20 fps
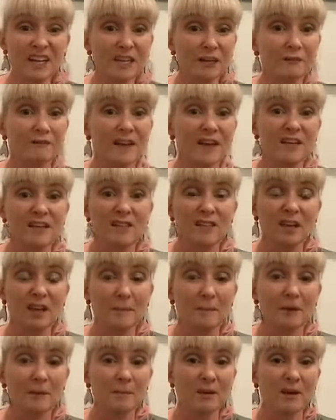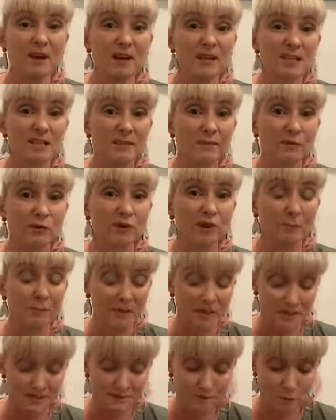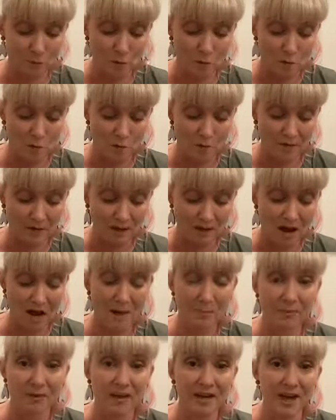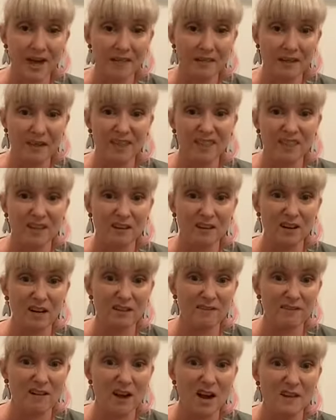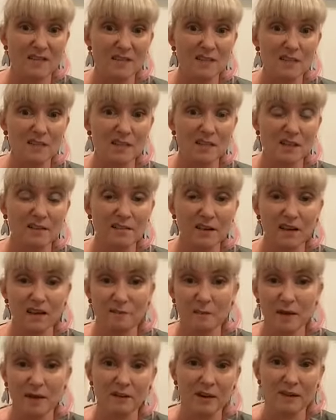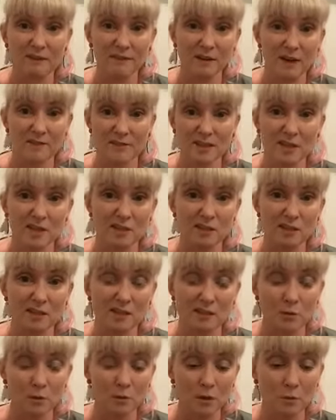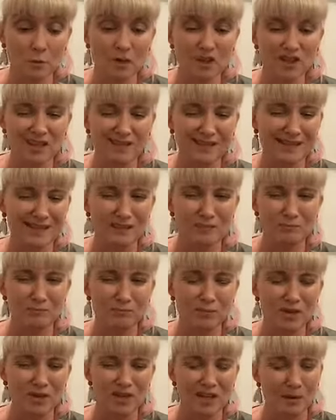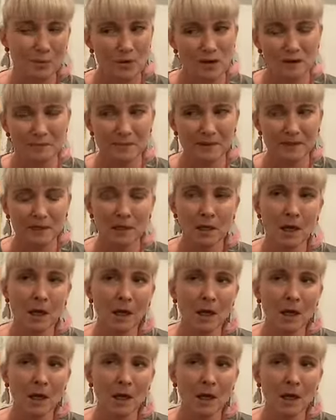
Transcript: In fact, I think I'm going to buy several copies for the library, and I think the grade 5s, if any of my grade 5 teachers at school are watching this, which they won't be,